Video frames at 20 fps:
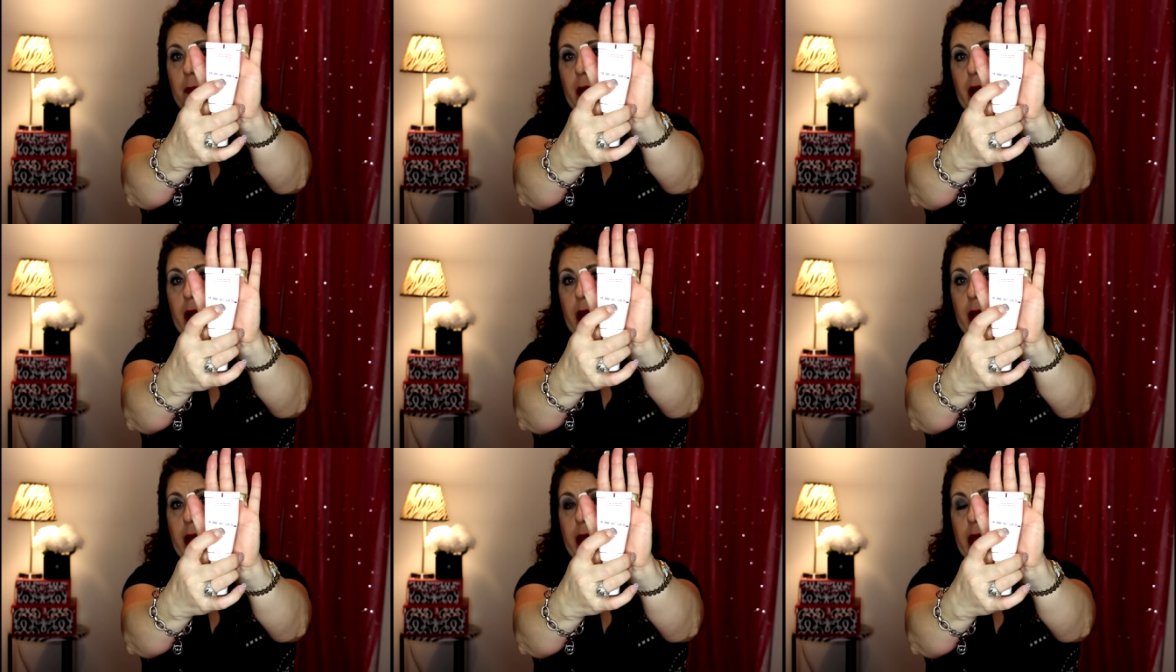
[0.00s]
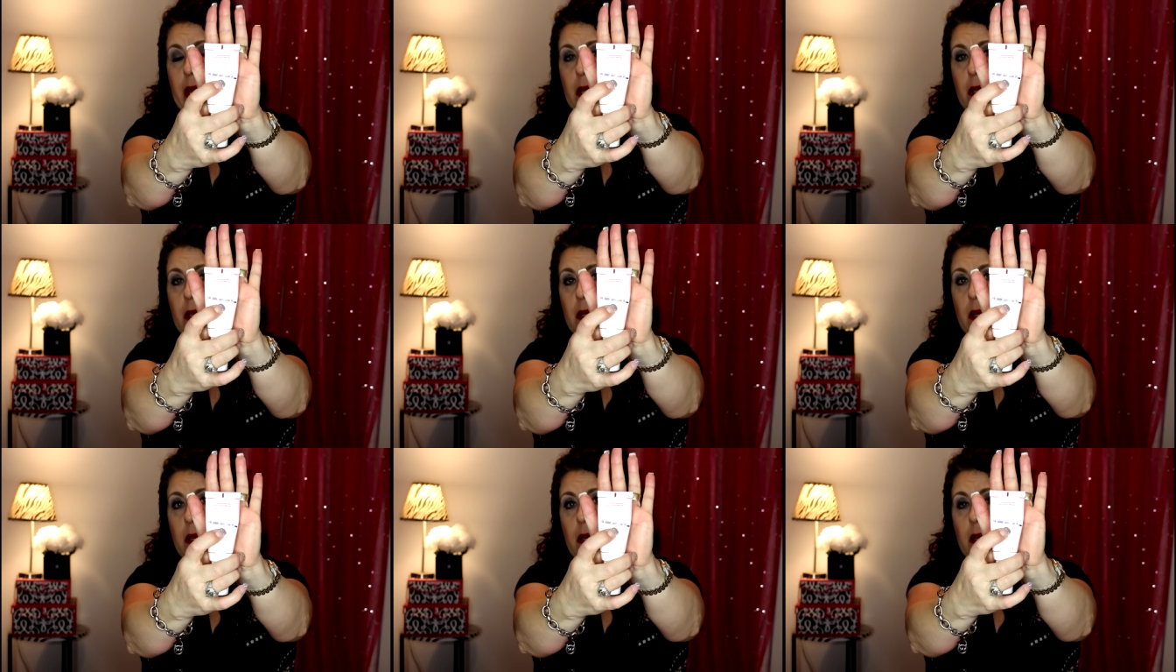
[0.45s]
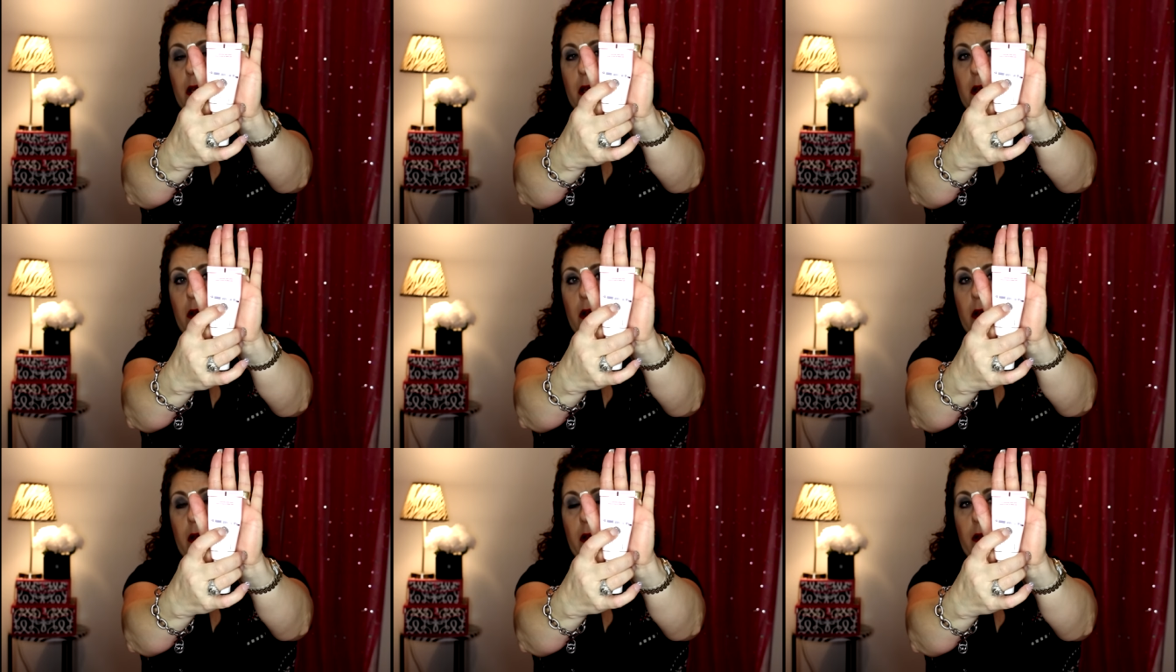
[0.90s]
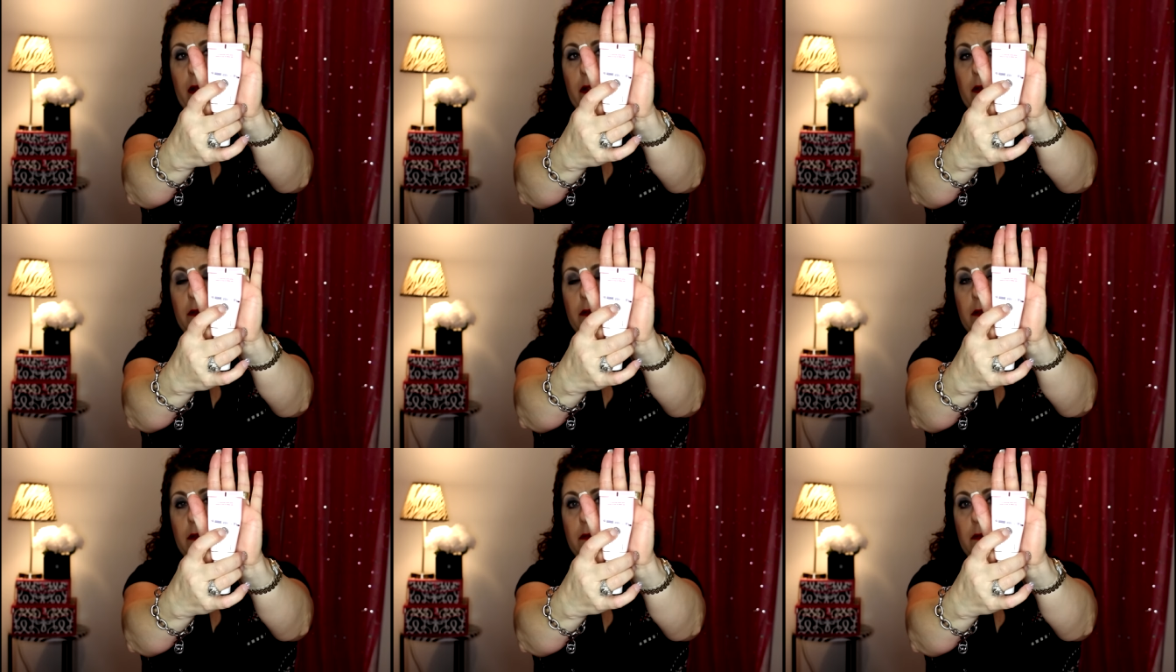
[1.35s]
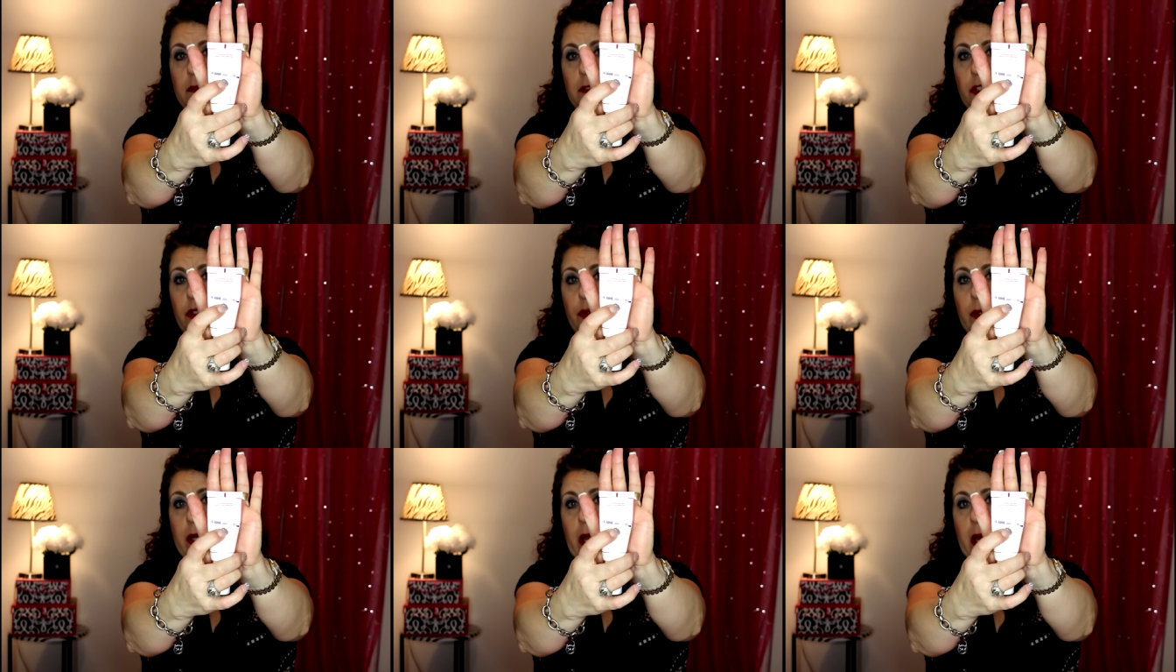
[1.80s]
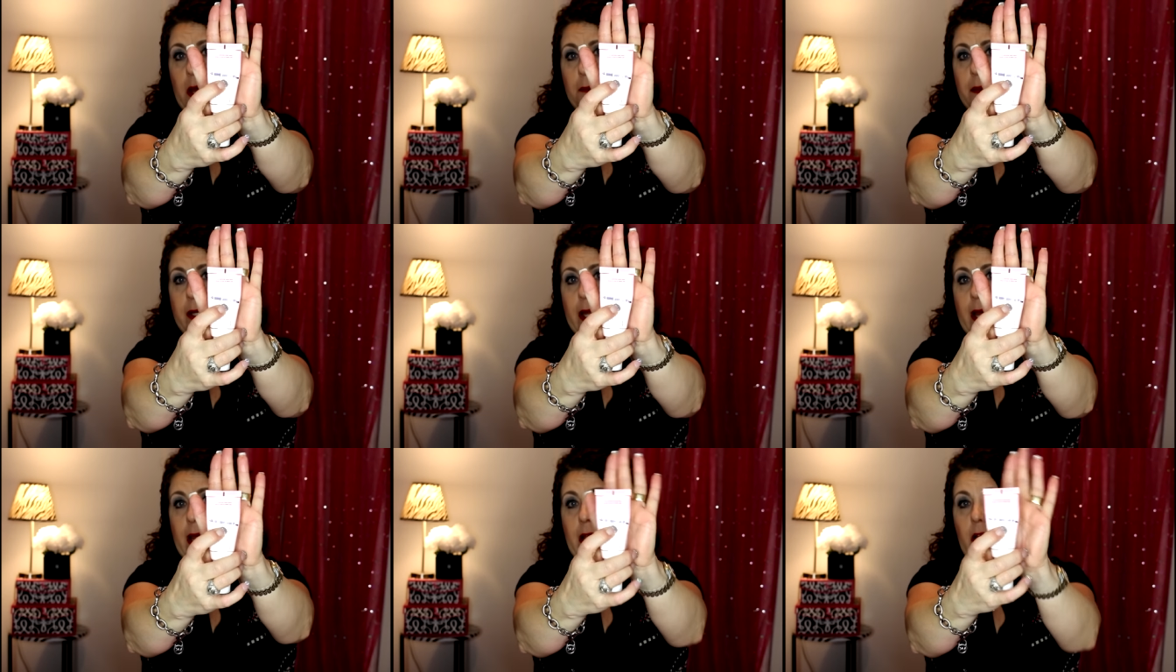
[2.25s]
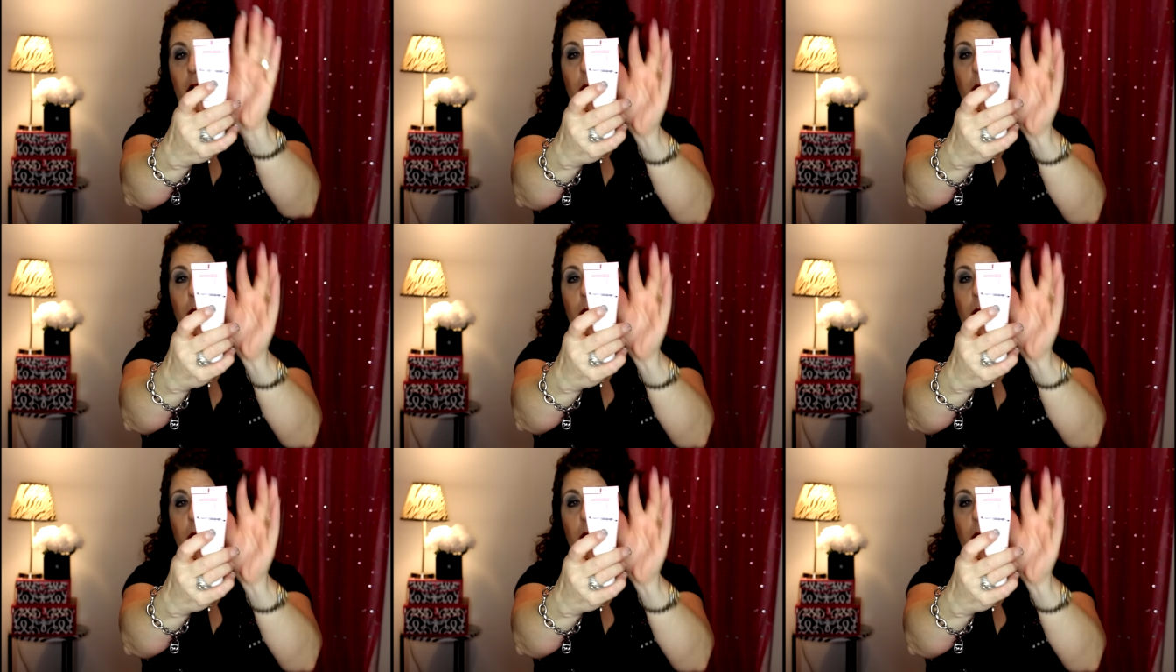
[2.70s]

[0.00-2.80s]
I do an update,